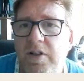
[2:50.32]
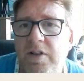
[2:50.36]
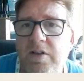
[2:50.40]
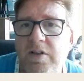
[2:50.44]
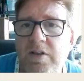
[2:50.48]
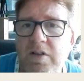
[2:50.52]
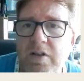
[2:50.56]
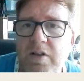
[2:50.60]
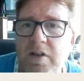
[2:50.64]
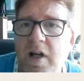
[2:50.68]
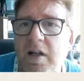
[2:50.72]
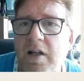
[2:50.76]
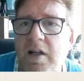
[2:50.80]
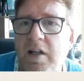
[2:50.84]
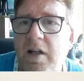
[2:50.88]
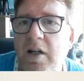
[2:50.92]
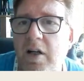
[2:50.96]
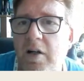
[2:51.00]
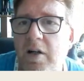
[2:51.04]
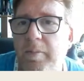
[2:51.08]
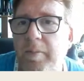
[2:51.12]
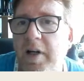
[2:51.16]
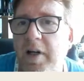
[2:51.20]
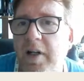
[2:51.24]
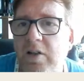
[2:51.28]
These are Nike
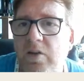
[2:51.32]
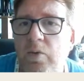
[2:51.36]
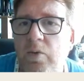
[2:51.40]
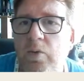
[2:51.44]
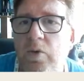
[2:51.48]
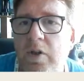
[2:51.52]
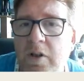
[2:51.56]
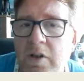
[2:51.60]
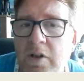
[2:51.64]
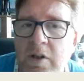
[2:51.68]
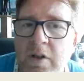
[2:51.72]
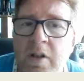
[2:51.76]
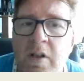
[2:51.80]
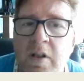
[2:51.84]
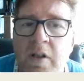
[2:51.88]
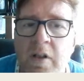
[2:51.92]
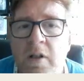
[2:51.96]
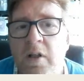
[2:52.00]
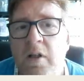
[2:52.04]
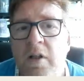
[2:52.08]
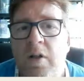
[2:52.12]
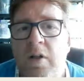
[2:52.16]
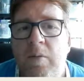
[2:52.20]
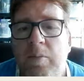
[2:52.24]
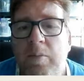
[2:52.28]
Air Max 1
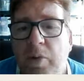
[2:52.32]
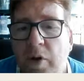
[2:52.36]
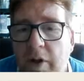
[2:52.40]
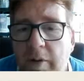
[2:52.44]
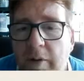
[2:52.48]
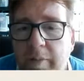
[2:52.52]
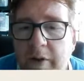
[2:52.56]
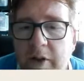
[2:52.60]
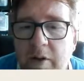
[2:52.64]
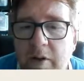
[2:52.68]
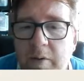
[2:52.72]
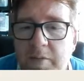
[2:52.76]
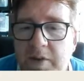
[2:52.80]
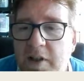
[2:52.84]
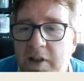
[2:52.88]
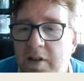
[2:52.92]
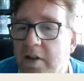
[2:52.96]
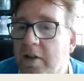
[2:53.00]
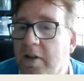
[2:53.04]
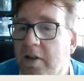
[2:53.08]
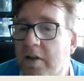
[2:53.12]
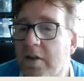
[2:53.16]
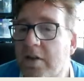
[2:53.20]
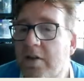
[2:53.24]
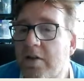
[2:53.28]
premiums. I
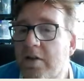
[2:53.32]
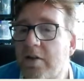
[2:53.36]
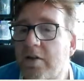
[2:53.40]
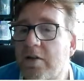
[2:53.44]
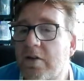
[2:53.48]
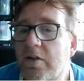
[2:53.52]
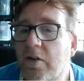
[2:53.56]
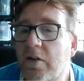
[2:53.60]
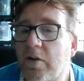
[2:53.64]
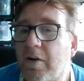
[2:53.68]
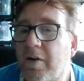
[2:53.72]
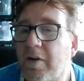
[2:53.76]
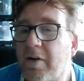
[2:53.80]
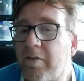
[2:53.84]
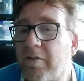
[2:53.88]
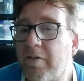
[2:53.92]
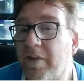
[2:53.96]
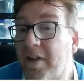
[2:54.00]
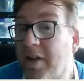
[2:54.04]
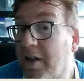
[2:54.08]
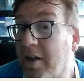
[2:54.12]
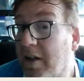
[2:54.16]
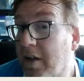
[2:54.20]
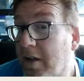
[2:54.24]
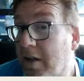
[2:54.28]
did this
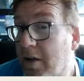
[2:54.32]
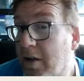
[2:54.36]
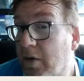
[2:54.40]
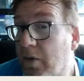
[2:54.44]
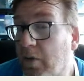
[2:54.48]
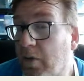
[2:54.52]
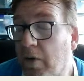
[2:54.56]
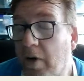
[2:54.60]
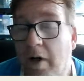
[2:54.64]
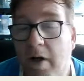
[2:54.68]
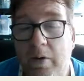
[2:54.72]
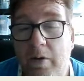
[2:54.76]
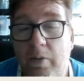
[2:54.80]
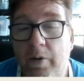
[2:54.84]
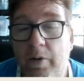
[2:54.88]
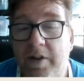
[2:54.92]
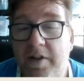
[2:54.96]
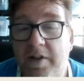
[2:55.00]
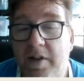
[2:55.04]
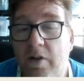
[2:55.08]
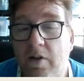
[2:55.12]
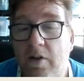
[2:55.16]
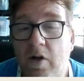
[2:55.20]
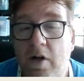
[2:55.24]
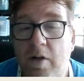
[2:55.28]
via
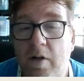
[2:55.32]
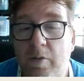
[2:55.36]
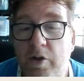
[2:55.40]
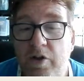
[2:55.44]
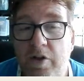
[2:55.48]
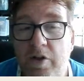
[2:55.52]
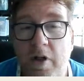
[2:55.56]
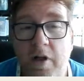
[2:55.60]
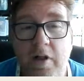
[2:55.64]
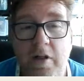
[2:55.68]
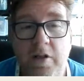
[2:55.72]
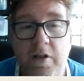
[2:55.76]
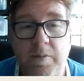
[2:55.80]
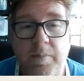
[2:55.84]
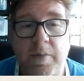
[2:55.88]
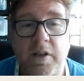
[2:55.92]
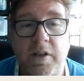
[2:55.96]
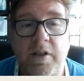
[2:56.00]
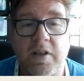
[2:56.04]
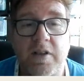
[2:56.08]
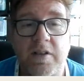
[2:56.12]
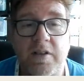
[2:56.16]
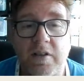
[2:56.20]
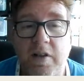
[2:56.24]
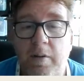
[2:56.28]
retail arbitrage.
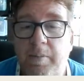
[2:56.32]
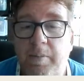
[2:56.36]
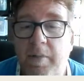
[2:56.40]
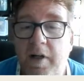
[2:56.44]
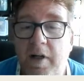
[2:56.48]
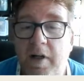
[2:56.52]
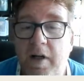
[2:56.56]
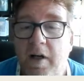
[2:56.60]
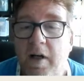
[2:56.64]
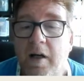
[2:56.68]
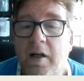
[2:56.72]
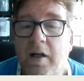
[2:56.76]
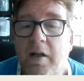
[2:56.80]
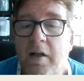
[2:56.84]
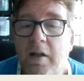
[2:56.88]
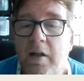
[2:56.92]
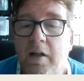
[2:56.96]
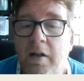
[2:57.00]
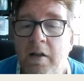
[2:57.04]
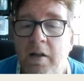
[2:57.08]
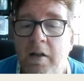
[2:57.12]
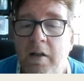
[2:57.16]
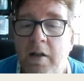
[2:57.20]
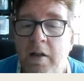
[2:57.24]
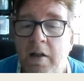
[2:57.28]
Picked these up at an
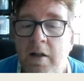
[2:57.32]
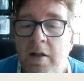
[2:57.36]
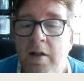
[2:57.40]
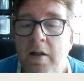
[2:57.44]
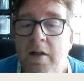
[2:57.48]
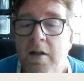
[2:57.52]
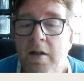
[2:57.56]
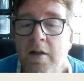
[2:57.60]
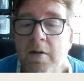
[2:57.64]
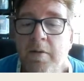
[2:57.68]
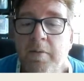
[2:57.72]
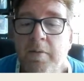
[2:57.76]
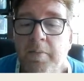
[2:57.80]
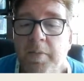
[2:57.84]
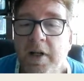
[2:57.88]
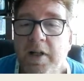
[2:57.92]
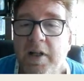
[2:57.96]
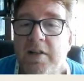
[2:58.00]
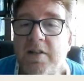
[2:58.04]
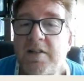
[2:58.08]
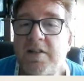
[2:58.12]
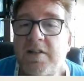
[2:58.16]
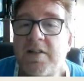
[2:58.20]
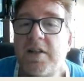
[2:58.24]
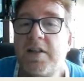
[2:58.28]
outlet.
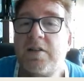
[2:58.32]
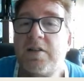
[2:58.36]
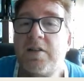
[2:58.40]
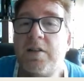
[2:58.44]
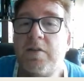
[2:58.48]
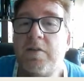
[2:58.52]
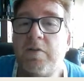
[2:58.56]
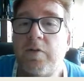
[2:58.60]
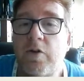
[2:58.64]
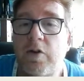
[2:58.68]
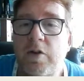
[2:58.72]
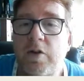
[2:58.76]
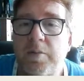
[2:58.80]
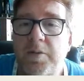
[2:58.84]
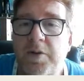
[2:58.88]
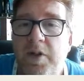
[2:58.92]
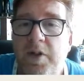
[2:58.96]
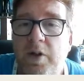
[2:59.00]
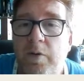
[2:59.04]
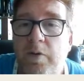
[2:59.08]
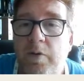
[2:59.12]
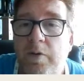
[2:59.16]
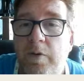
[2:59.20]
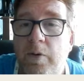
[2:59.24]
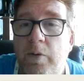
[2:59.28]
Paid 60 for them.
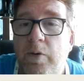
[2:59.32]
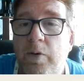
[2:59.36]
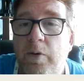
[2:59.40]
Sold for